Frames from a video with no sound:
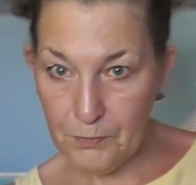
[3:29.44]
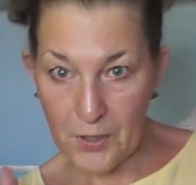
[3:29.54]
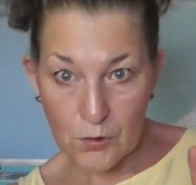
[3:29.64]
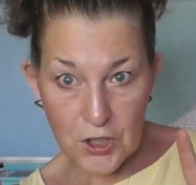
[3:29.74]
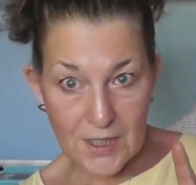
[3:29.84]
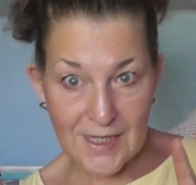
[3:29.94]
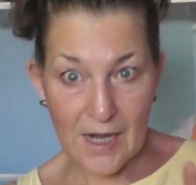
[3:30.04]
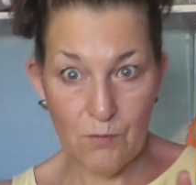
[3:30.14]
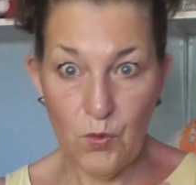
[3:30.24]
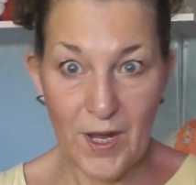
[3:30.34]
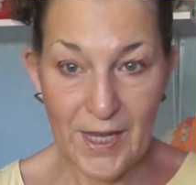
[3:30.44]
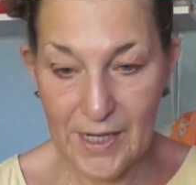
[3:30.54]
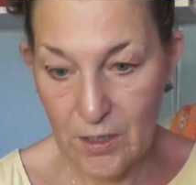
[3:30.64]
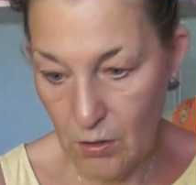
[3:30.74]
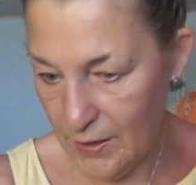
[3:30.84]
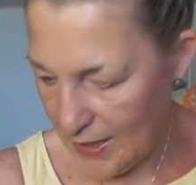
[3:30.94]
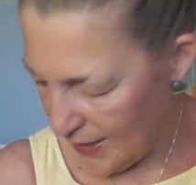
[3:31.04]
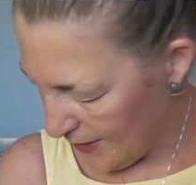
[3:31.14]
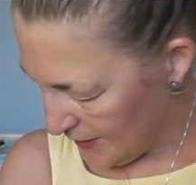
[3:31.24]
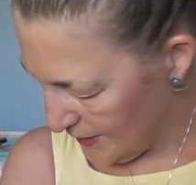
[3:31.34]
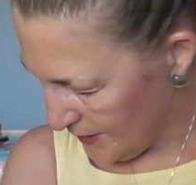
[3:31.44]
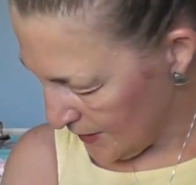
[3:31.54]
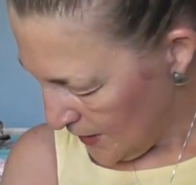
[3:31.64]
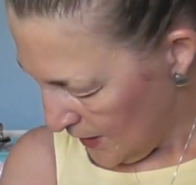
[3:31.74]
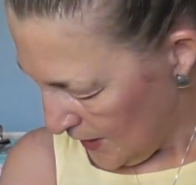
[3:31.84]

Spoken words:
Projects that I'm working on, guys.